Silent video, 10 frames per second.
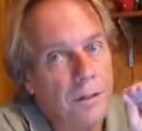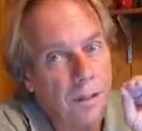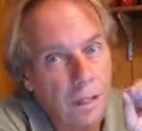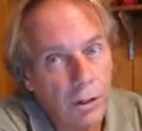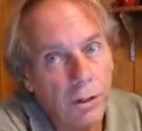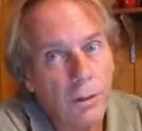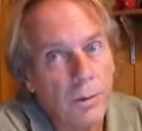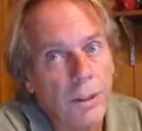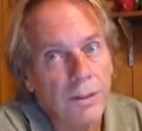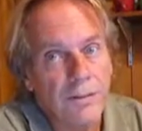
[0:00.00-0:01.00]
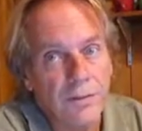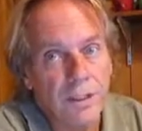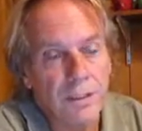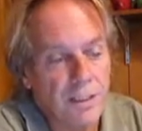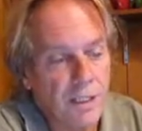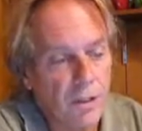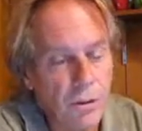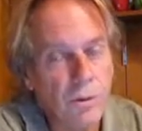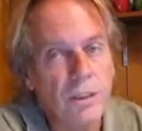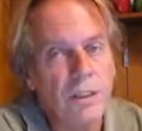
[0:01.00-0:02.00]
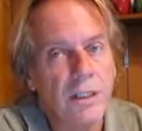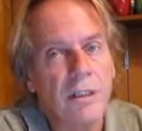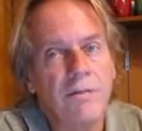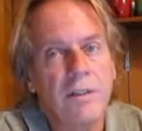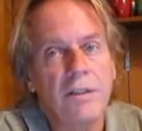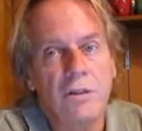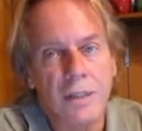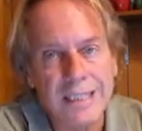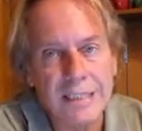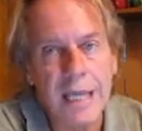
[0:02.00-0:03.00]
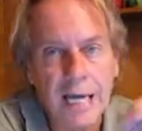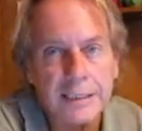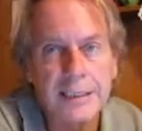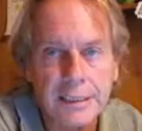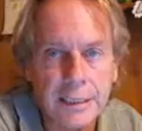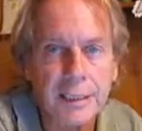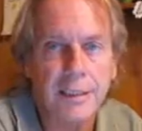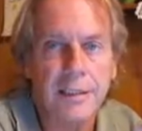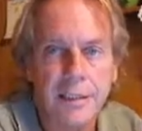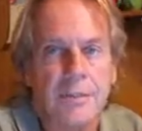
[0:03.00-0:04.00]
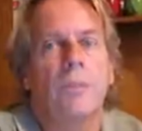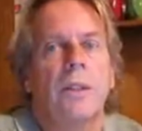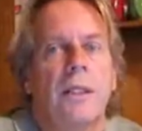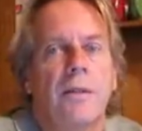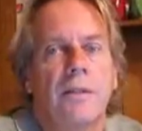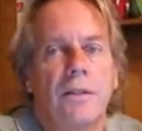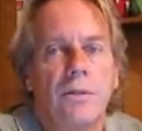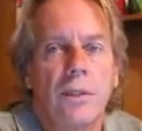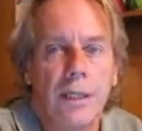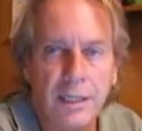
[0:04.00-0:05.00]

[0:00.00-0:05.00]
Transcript: It only works if you can say who is the individual in that city that's working to do it.